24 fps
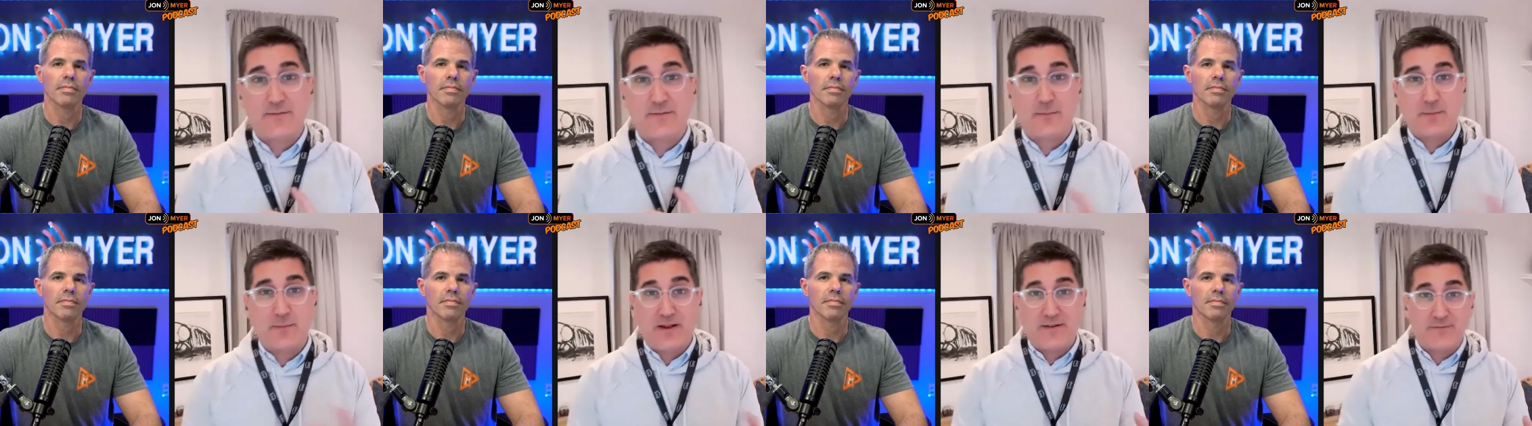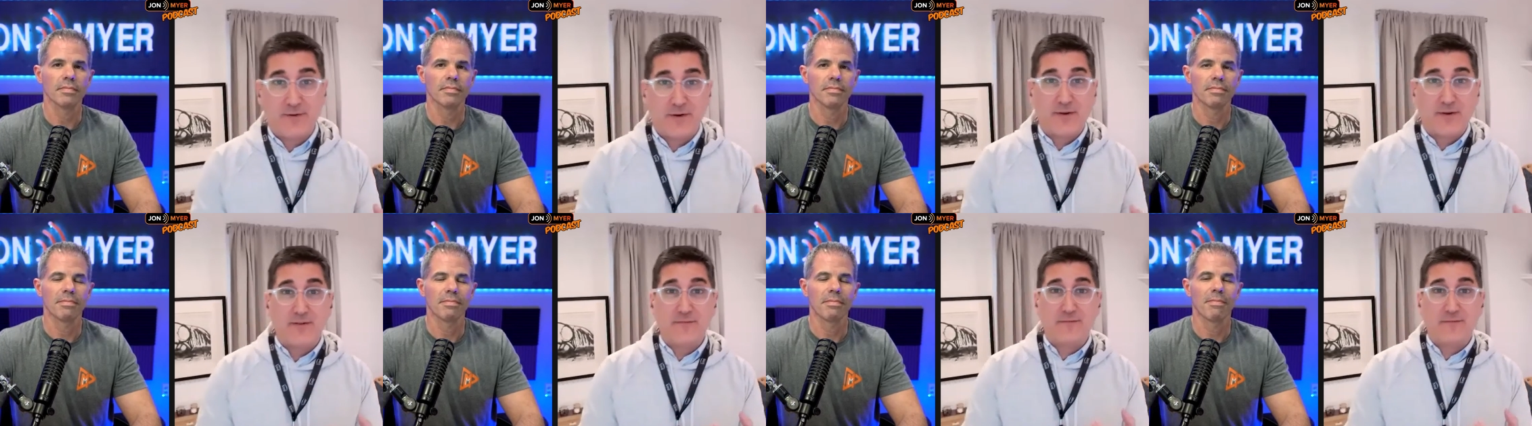Speaker 1: My
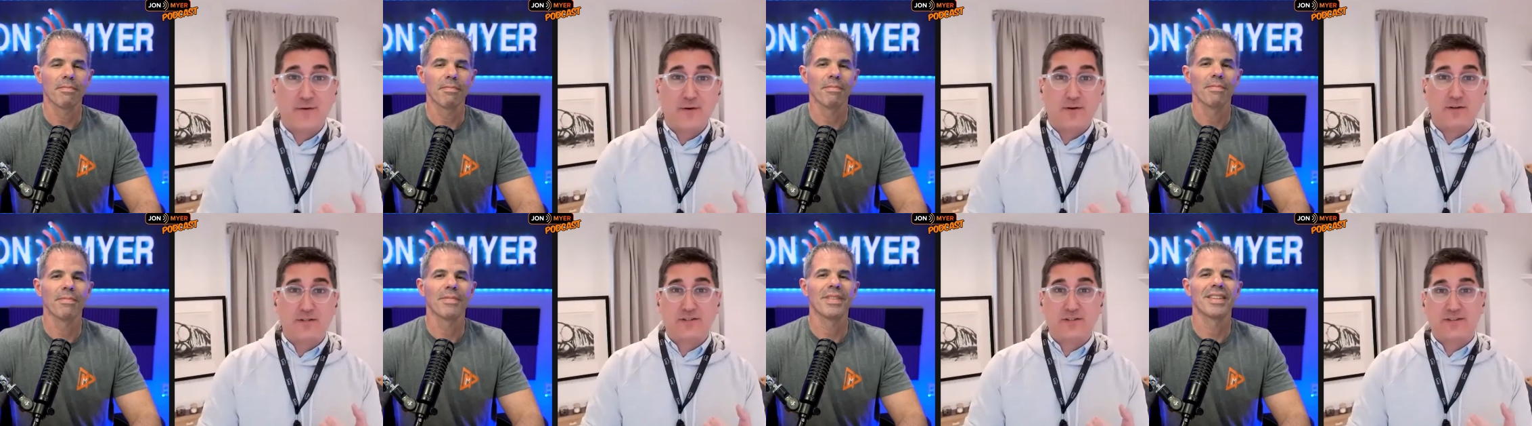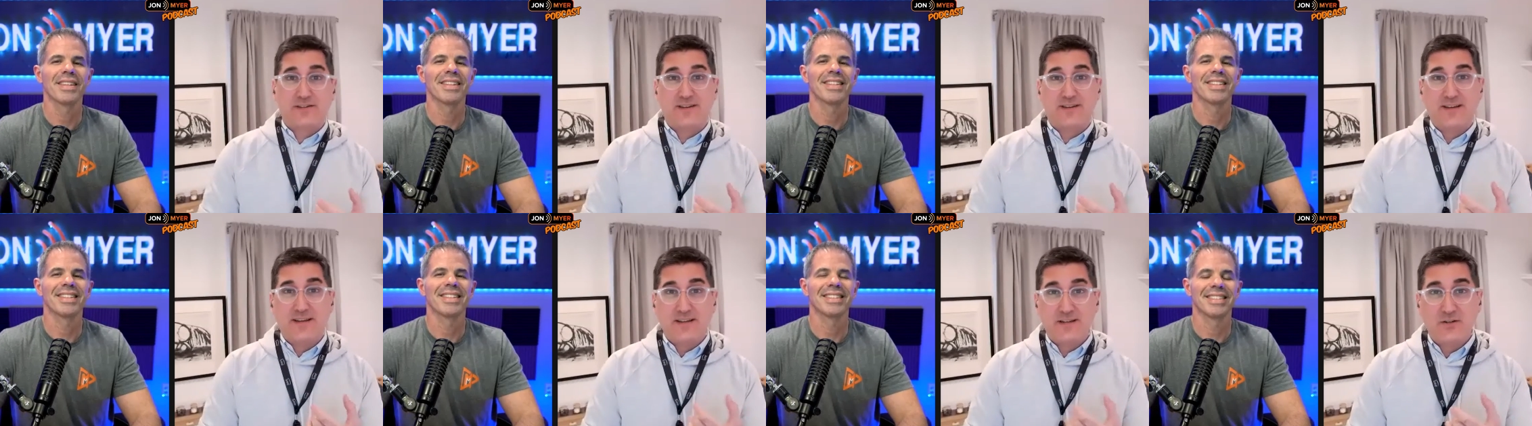very first
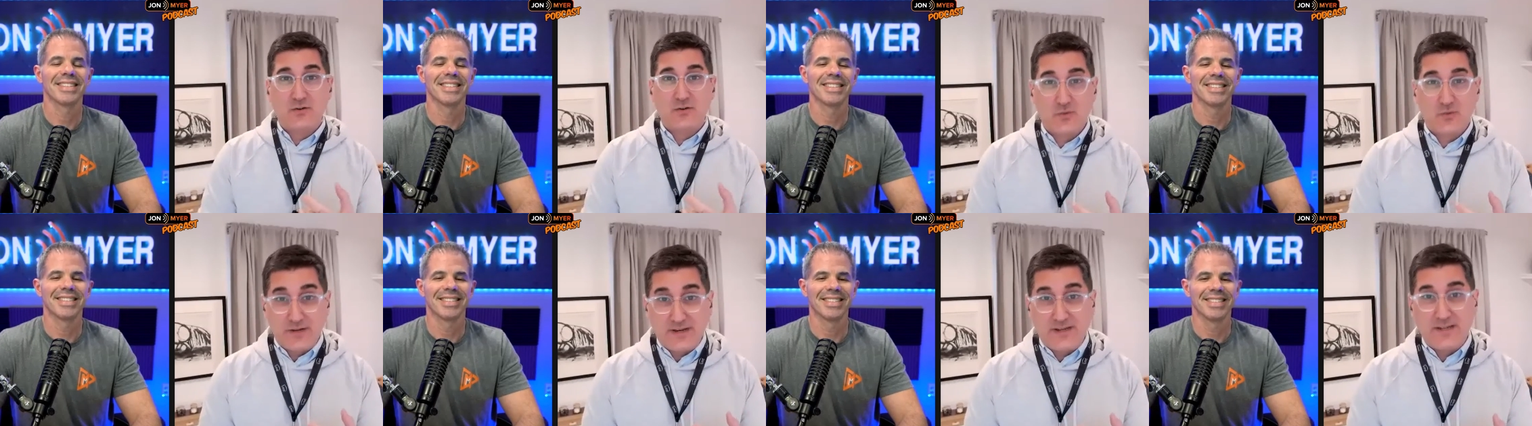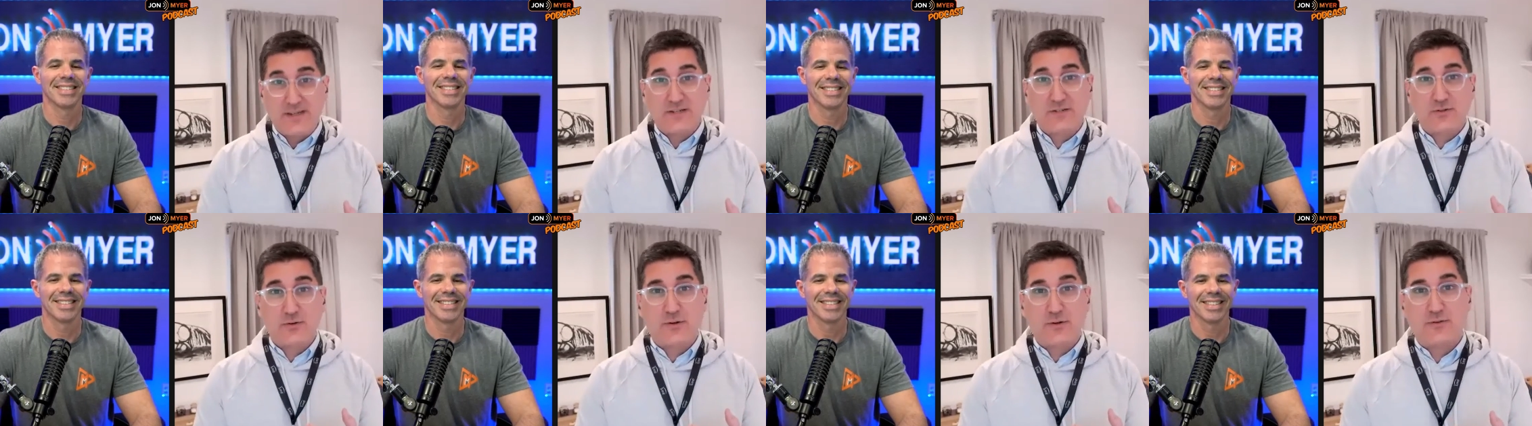
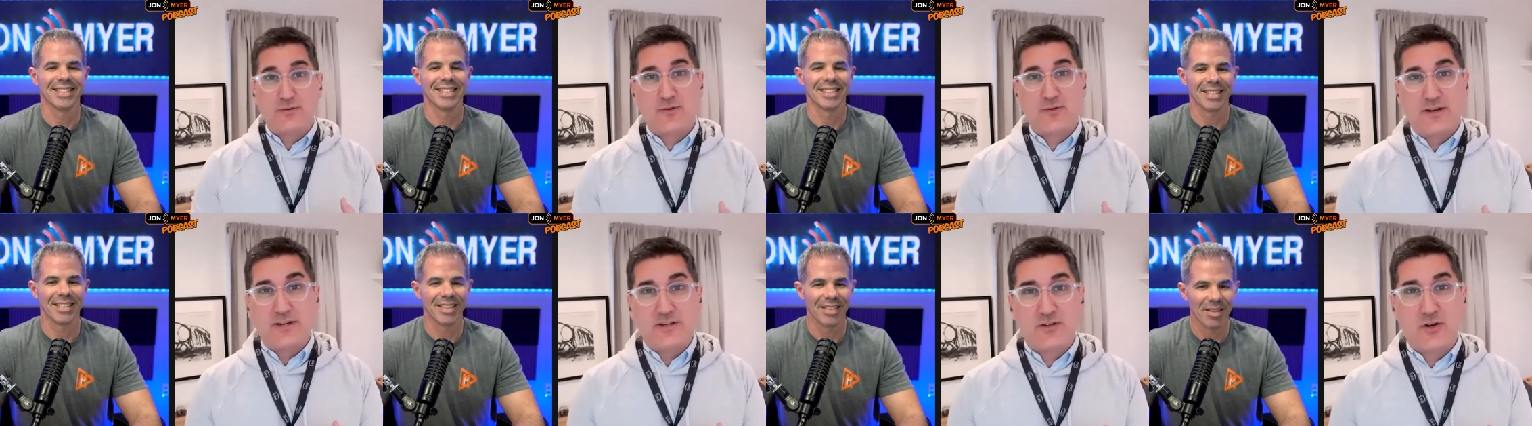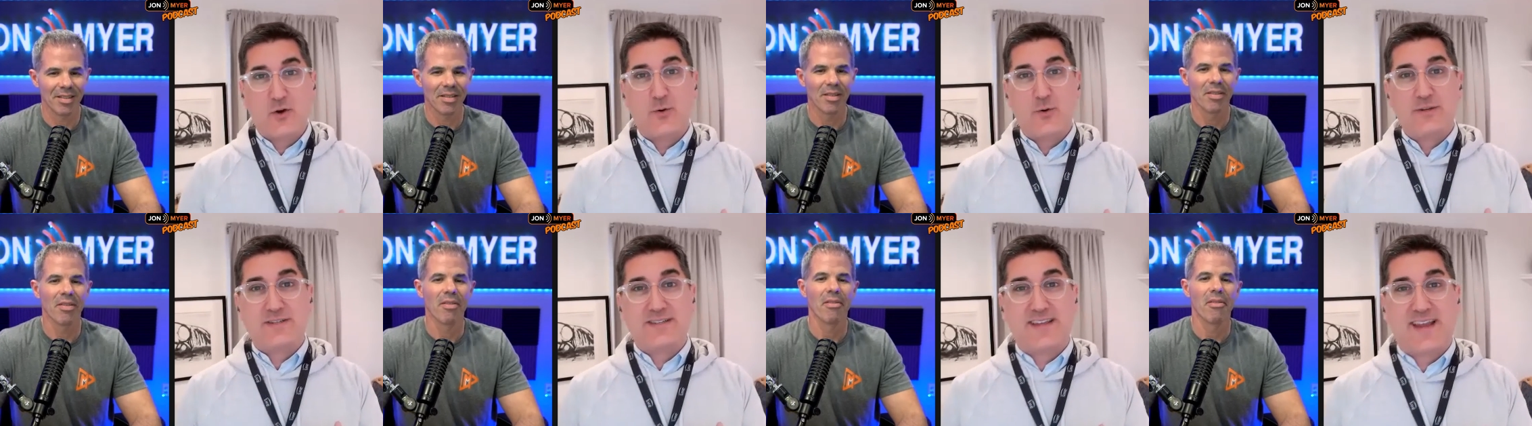industry trade
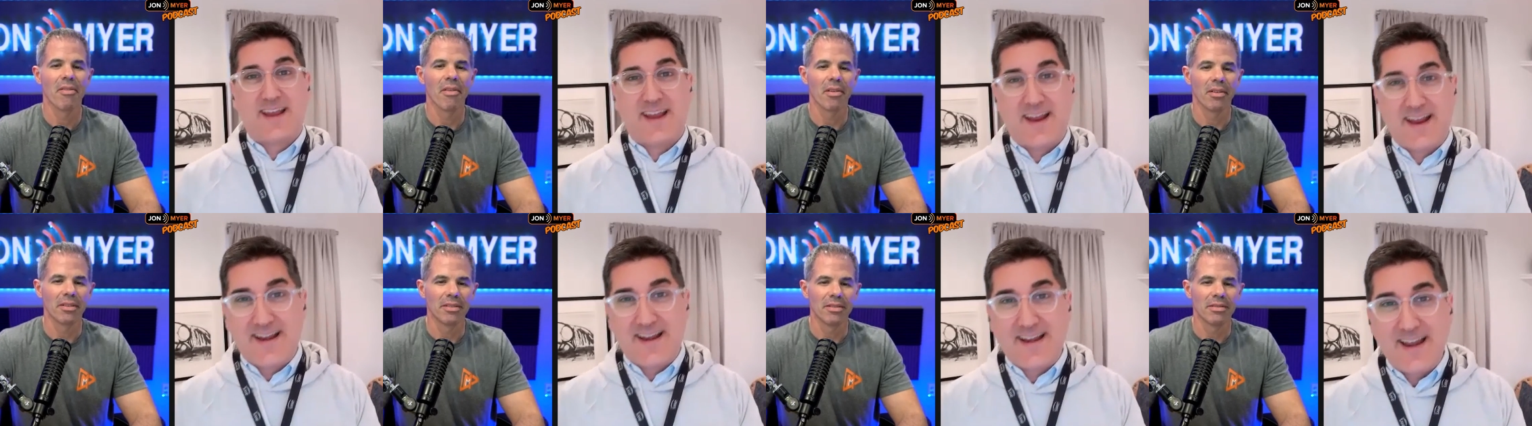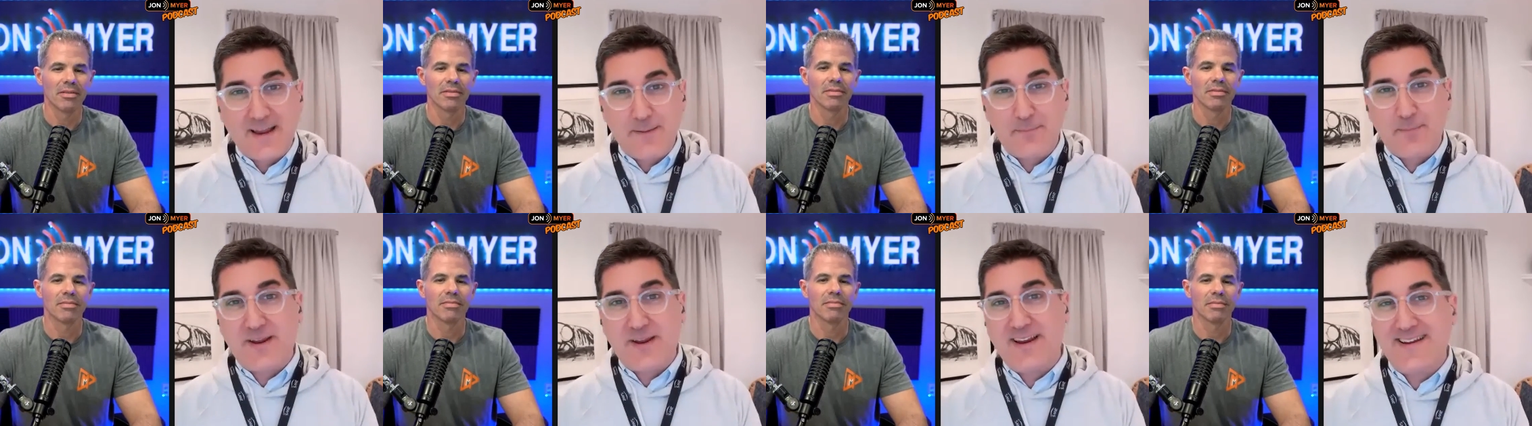show was N A
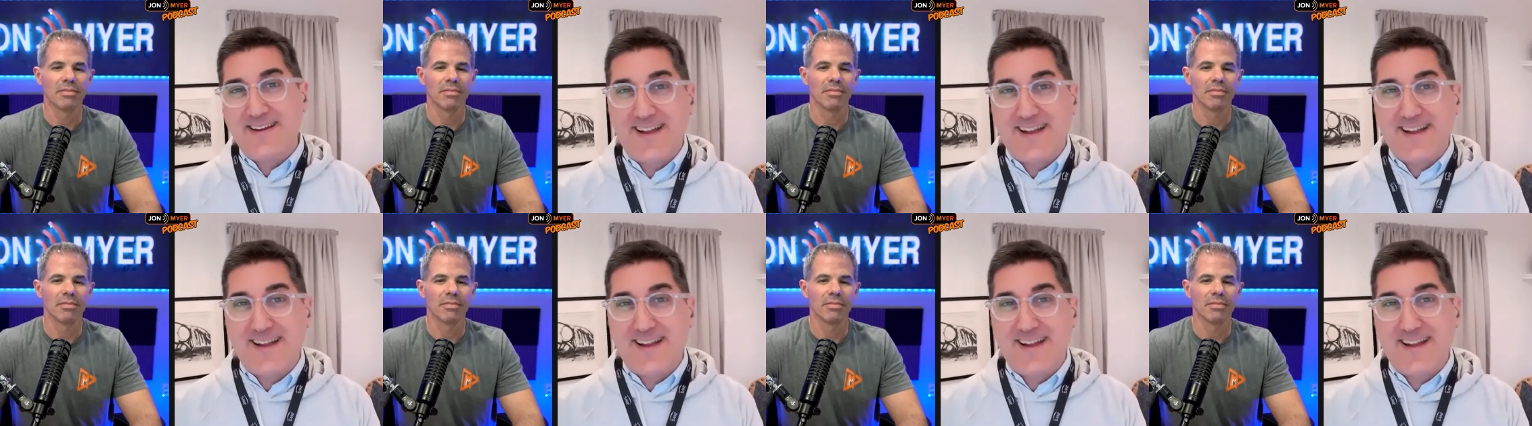B